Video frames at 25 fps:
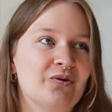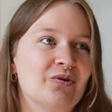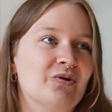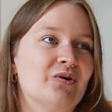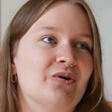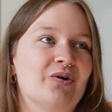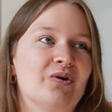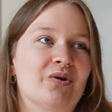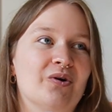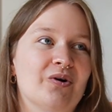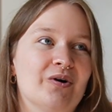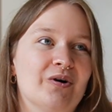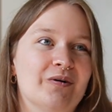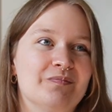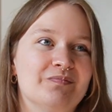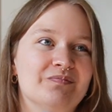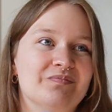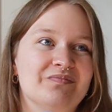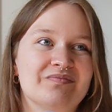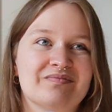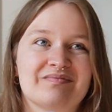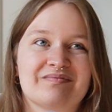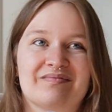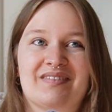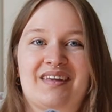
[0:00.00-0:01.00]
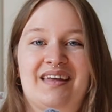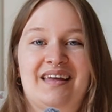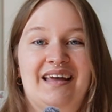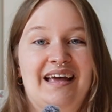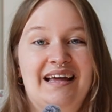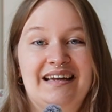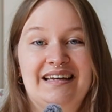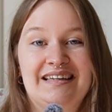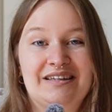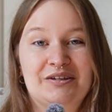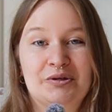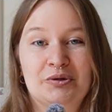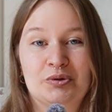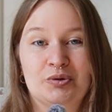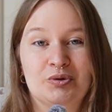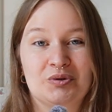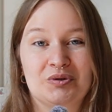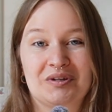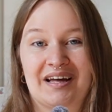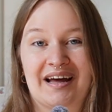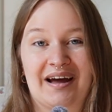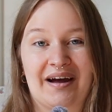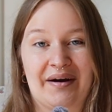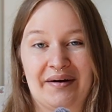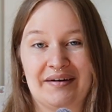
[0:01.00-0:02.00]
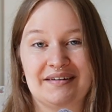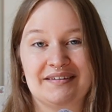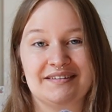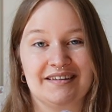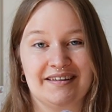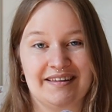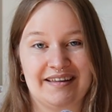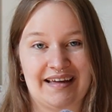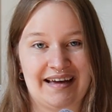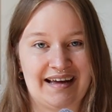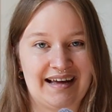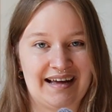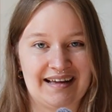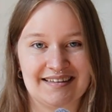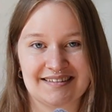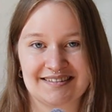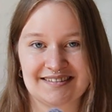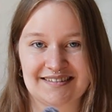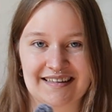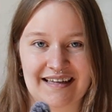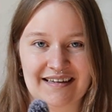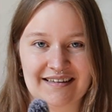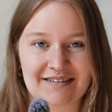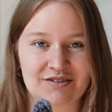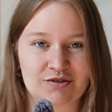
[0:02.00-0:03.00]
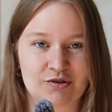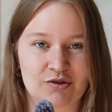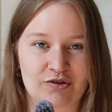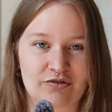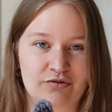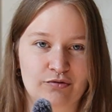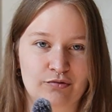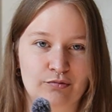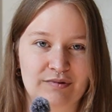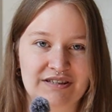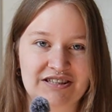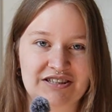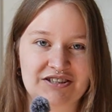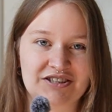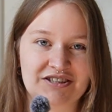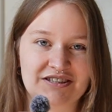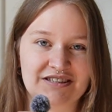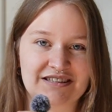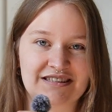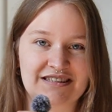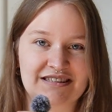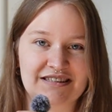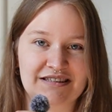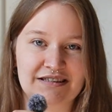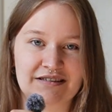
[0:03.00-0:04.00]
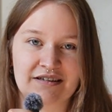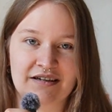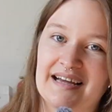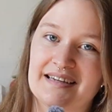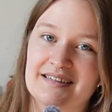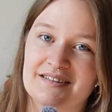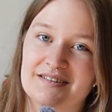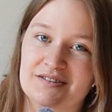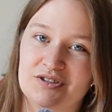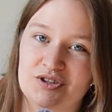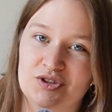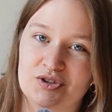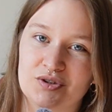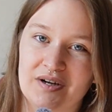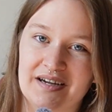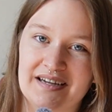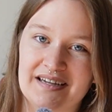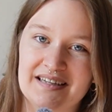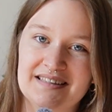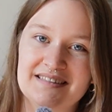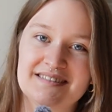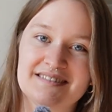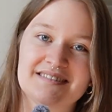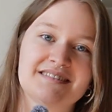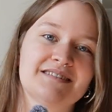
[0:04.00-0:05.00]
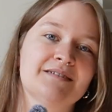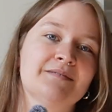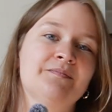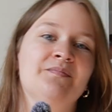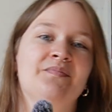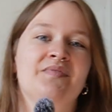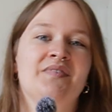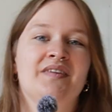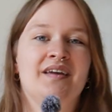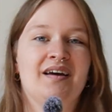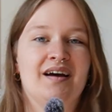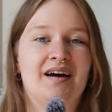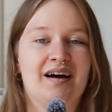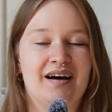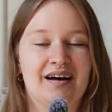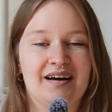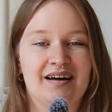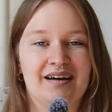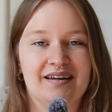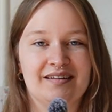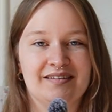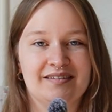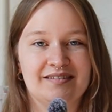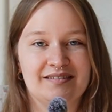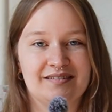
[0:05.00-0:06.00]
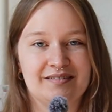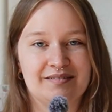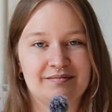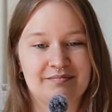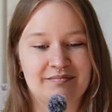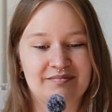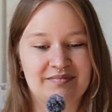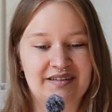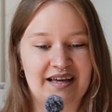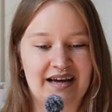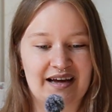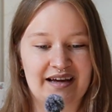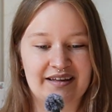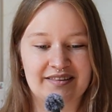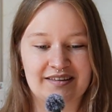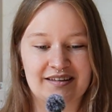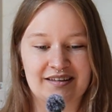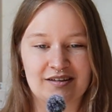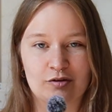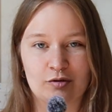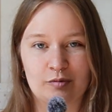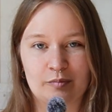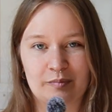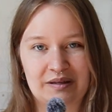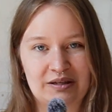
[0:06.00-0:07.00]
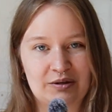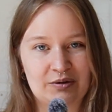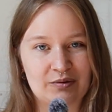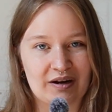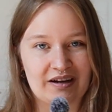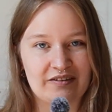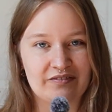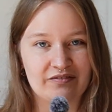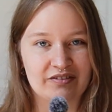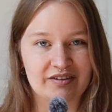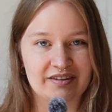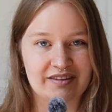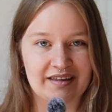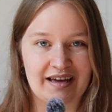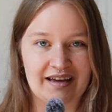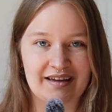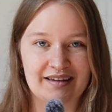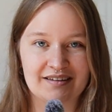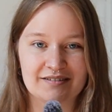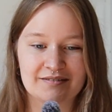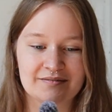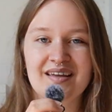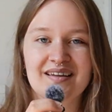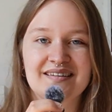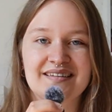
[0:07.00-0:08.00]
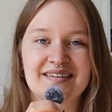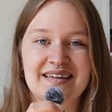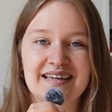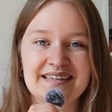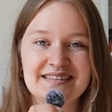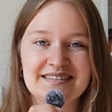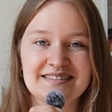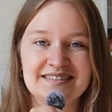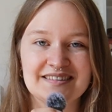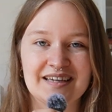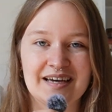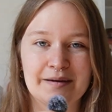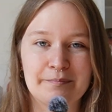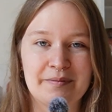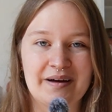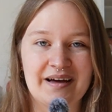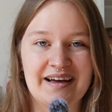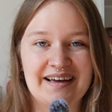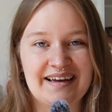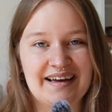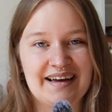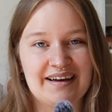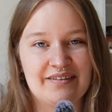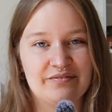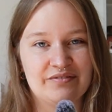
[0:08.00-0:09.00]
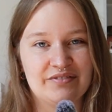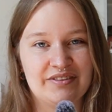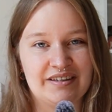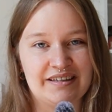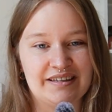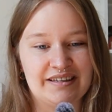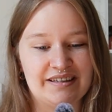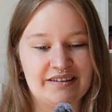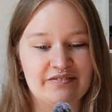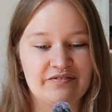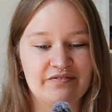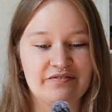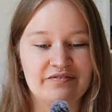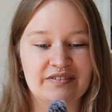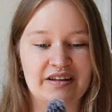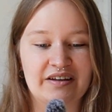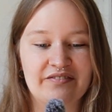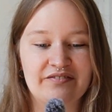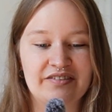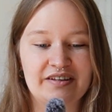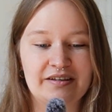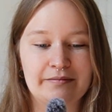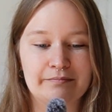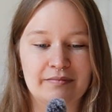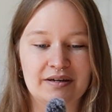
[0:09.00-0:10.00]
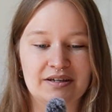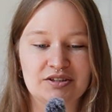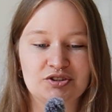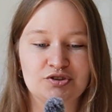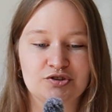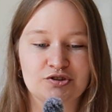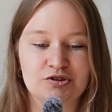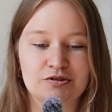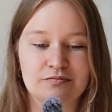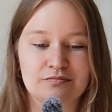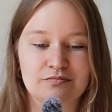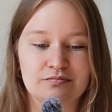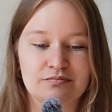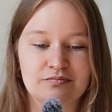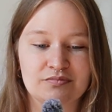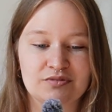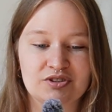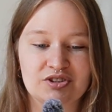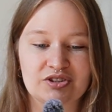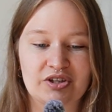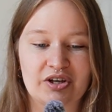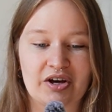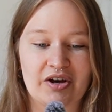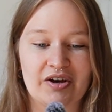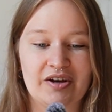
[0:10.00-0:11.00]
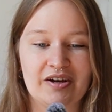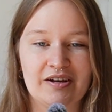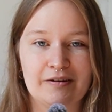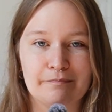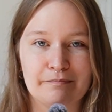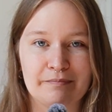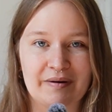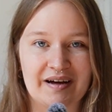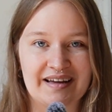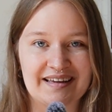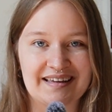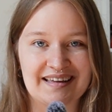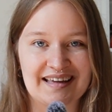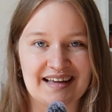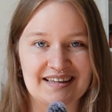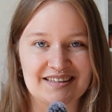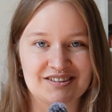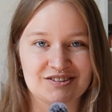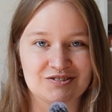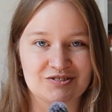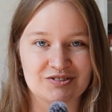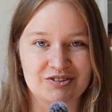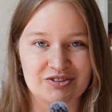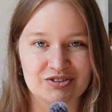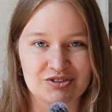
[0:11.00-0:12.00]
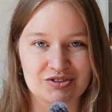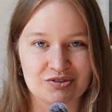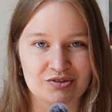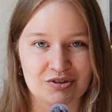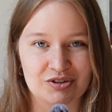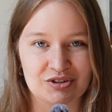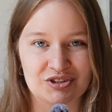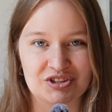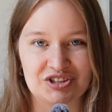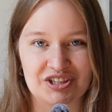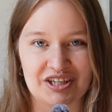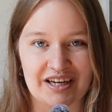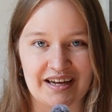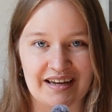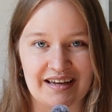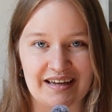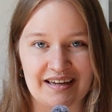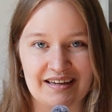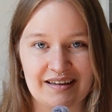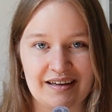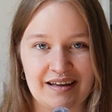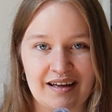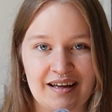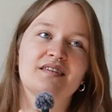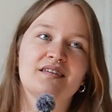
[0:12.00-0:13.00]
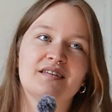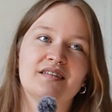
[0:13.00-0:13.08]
or any cool character that has that sort of witchy black dress. Yeah, I think it would be great for that. Next up, I have the Fluffy Mushroom Skirt by Casseroles Crochet.